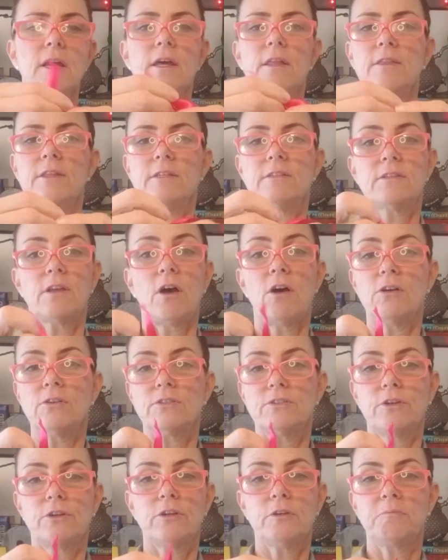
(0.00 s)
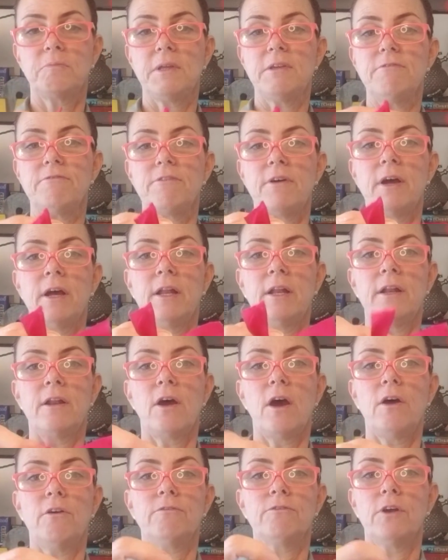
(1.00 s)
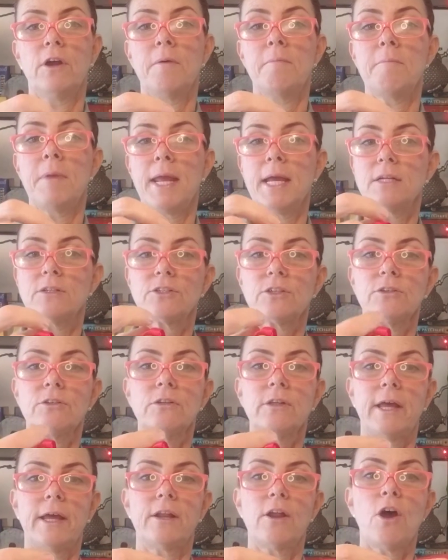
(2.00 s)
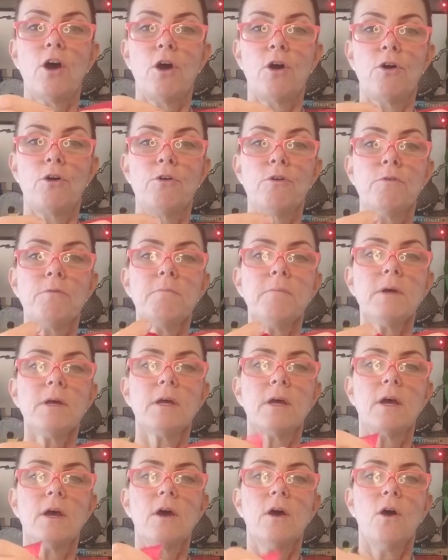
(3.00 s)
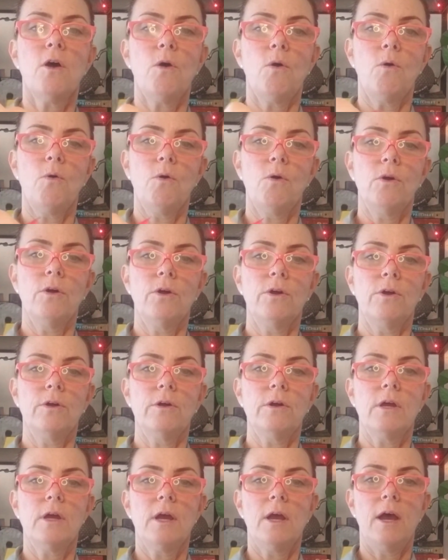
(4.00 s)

This also could be fun over a mantle at home or